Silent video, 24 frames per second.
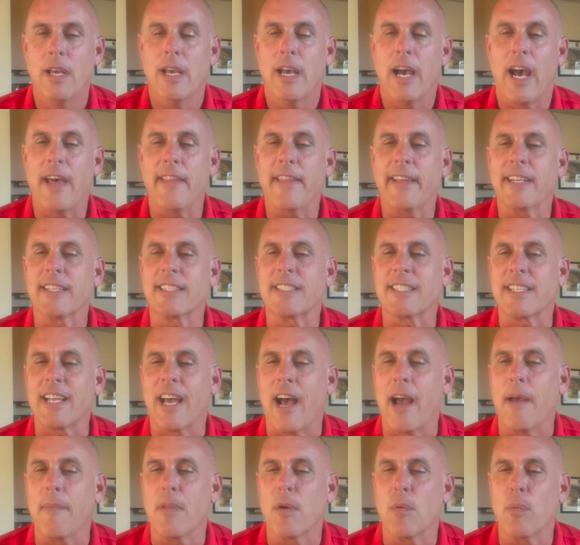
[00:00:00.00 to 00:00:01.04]
I think it's
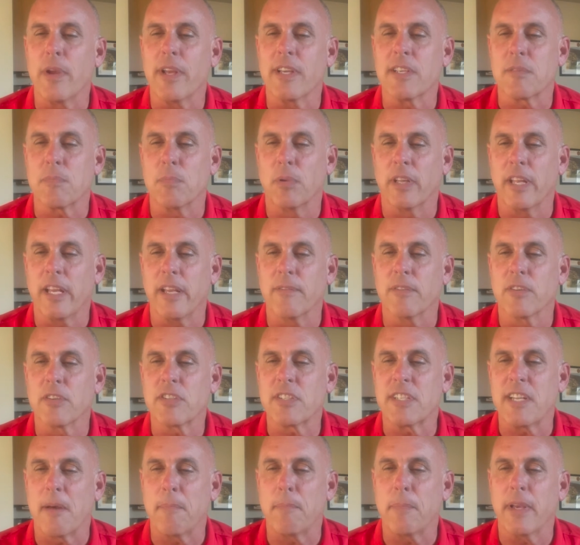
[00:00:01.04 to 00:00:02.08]
time that we as believers
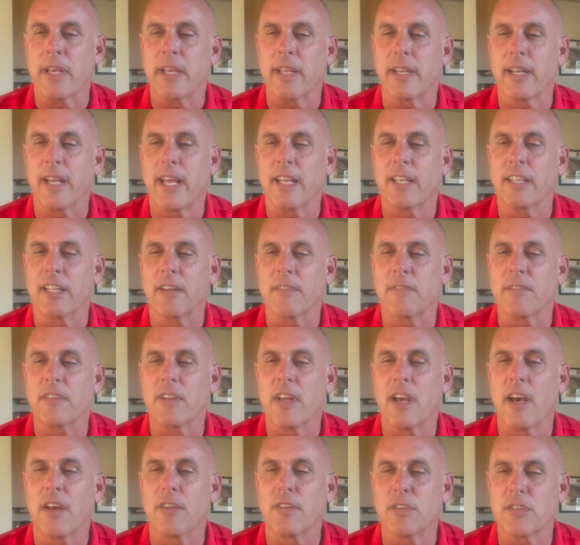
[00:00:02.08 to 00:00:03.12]
step in and lift
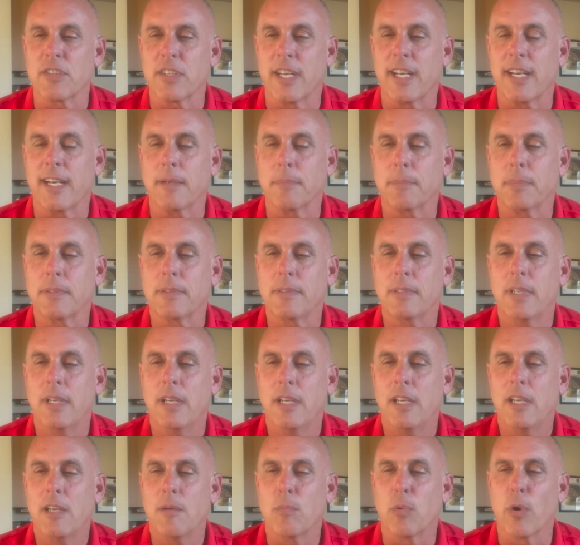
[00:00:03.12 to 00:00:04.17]
others up.
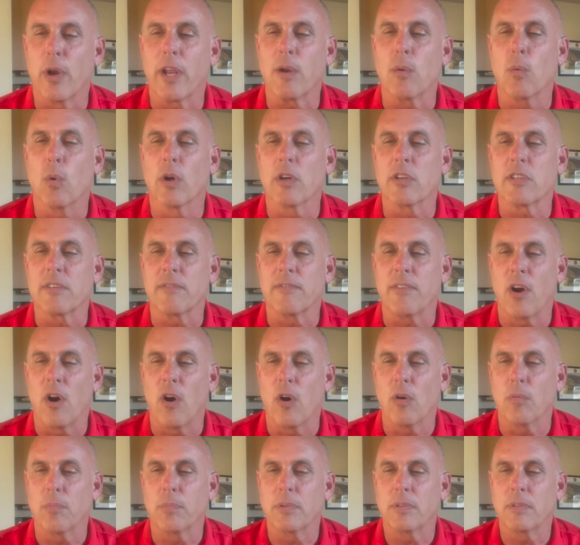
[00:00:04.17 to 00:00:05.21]
Bring words of
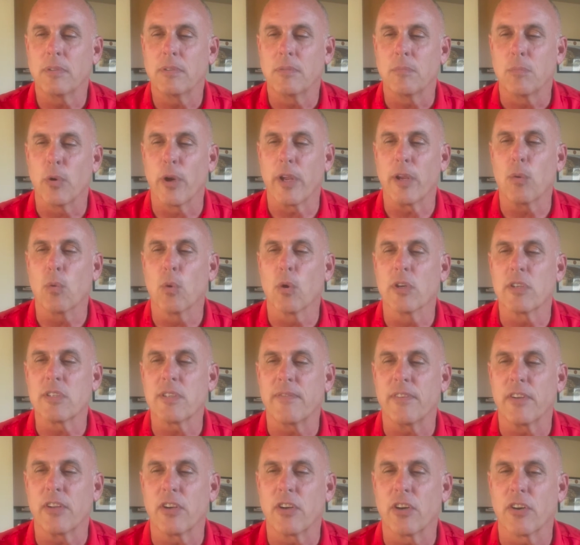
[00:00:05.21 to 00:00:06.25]
hope. Bring words
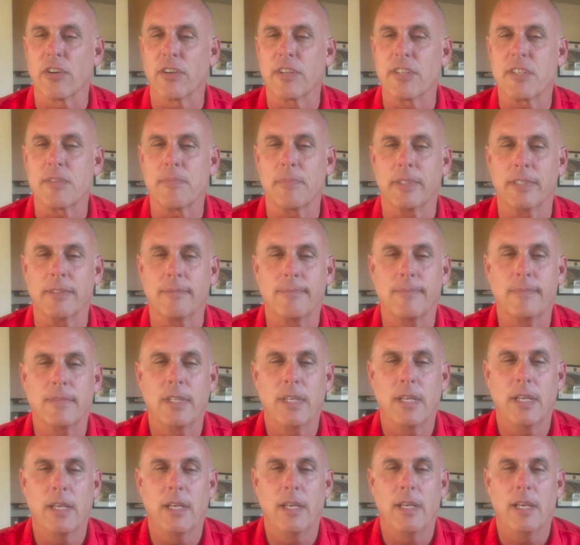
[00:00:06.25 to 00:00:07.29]
of encouragement.
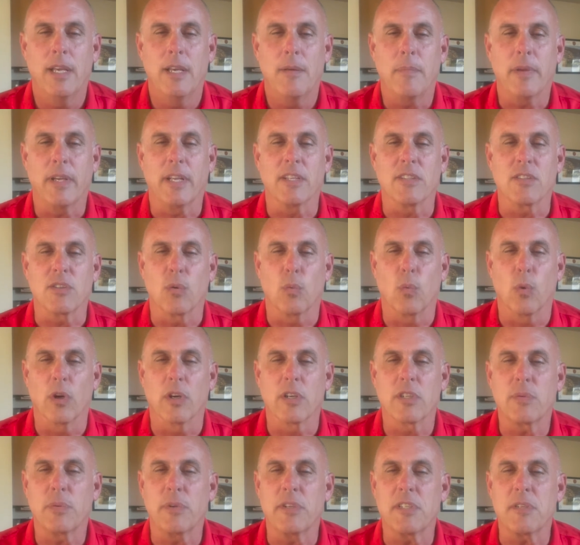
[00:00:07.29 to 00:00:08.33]
Because the
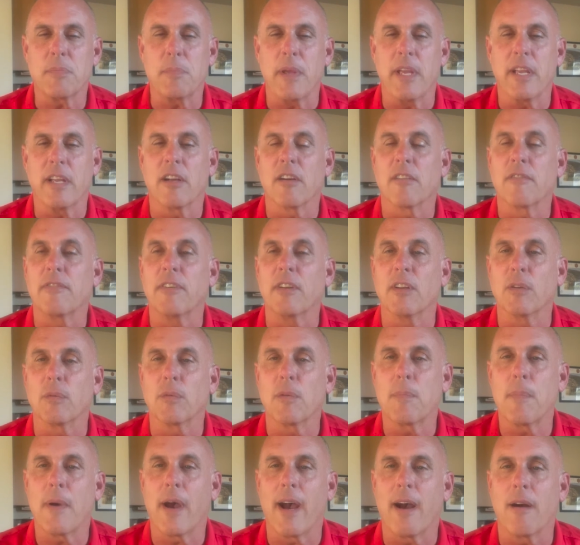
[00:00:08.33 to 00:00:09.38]
words we speak are filled
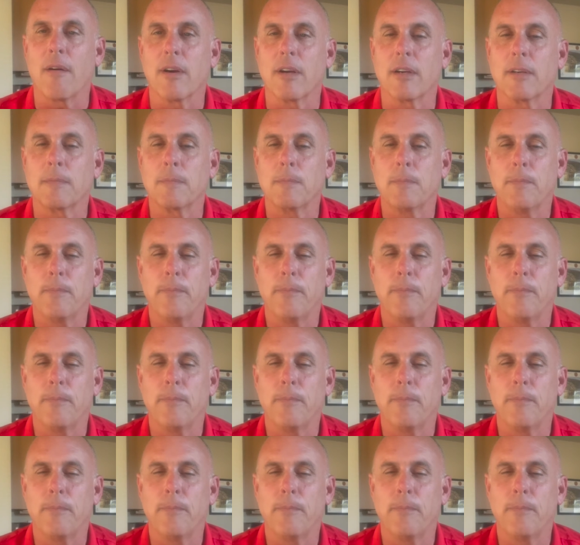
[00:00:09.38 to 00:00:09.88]
with power.